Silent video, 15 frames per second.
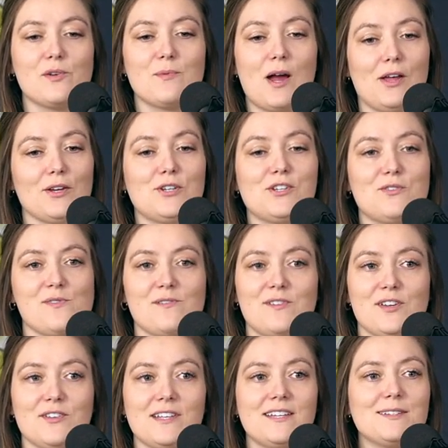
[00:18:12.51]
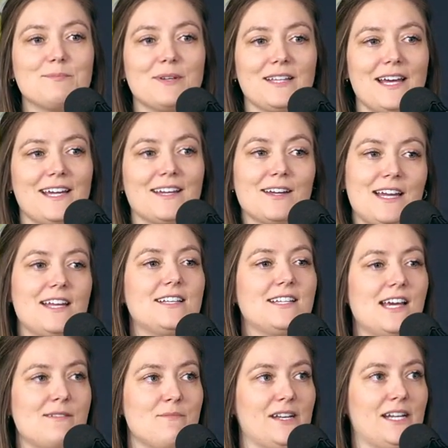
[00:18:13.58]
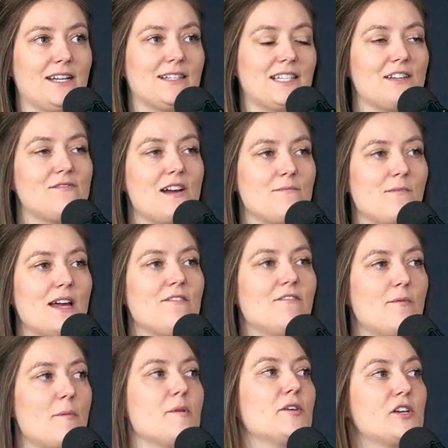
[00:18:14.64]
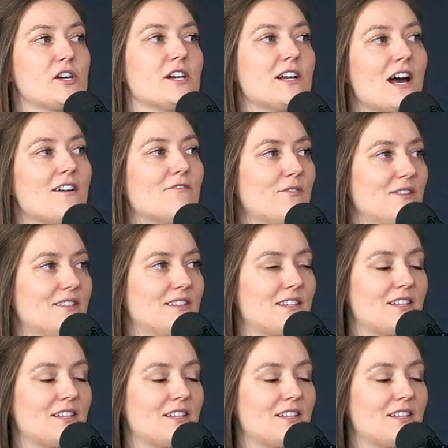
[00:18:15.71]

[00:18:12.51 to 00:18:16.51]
I probably shouldn't reveal this, but like in 10 minutes, if I'm familiar enough with,